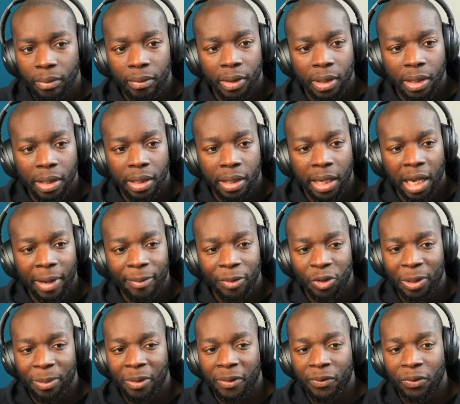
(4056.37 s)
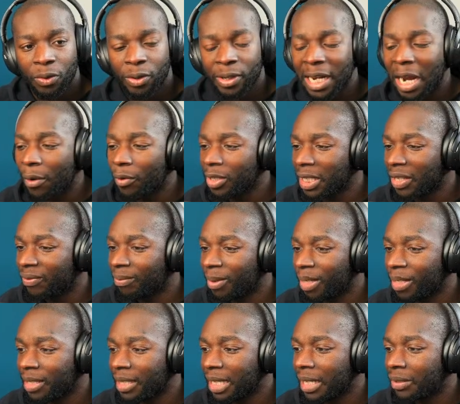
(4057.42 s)
Okay, I've been streaming for 1 hour and 7
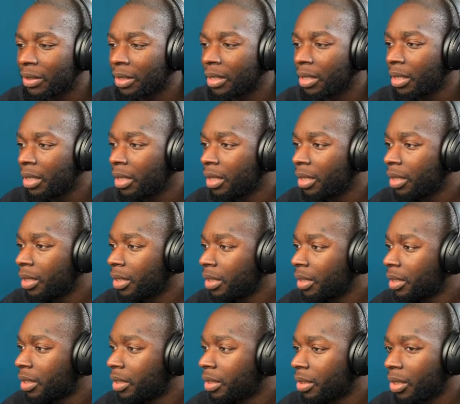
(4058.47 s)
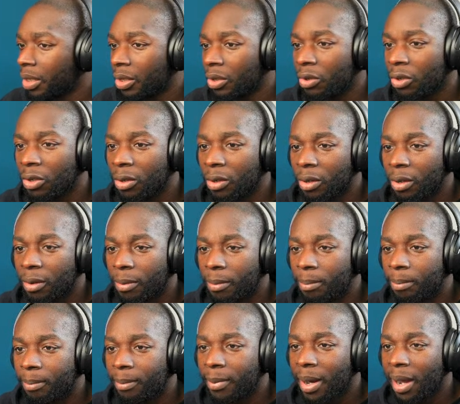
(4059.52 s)
minutes now, so
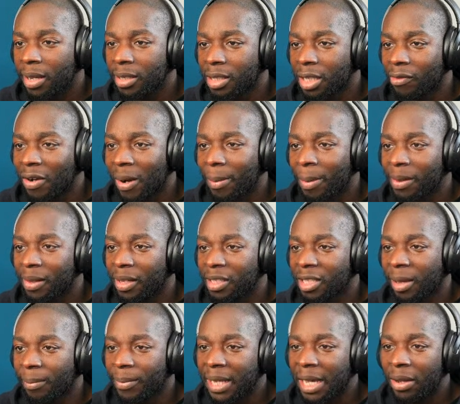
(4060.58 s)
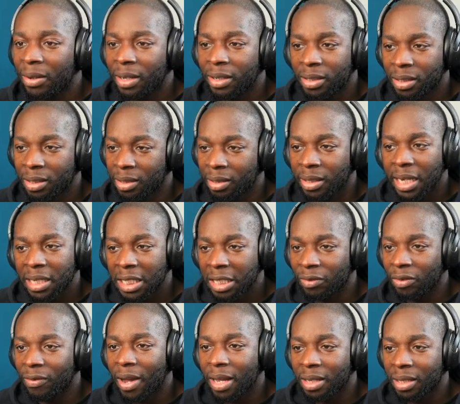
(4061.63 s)
might start wrapping things up now. Let's just
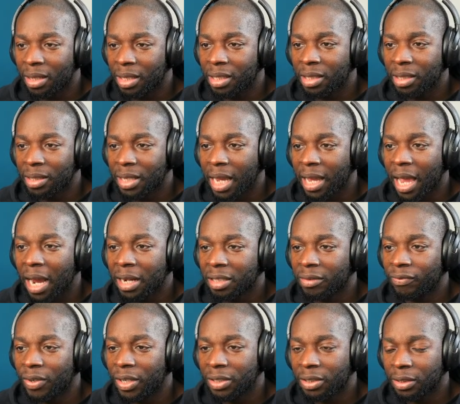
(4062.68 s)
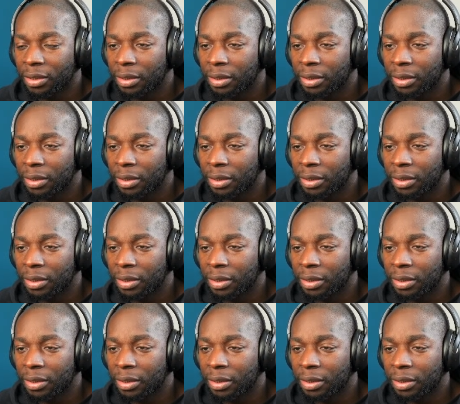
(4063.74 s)
refactor this take action function.